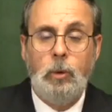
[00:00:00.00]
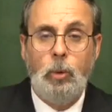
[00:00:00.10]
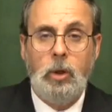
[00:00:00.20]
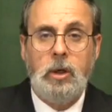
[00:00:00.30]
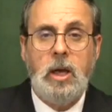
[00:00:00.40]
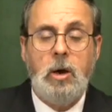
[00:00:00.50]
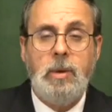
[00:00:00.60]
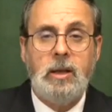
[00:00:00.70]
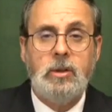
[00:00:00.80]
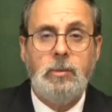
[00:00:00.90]
Wilhelm
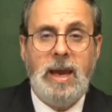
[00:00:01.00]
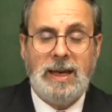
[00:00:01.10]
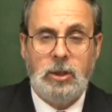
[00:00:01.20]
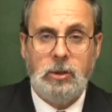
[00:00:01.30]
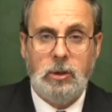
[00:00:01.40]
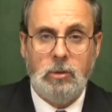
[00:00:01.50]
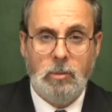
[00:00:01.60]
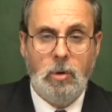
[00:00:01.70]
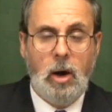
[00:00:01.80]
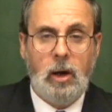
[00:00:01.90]
had some excellent
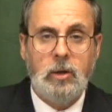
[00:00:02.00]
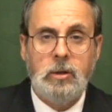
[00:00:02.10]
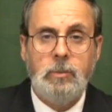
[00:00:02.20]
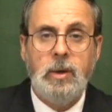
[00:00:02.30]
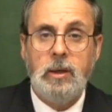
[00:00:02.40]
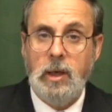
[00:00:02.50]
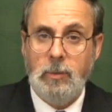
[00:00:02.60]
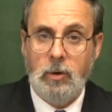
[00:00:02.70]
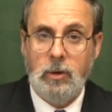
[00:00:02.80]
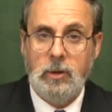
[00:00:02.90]
remarks about
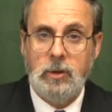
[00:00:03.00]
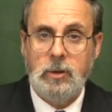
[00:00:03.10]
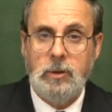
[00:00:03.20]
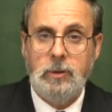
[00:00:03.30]
immigrants.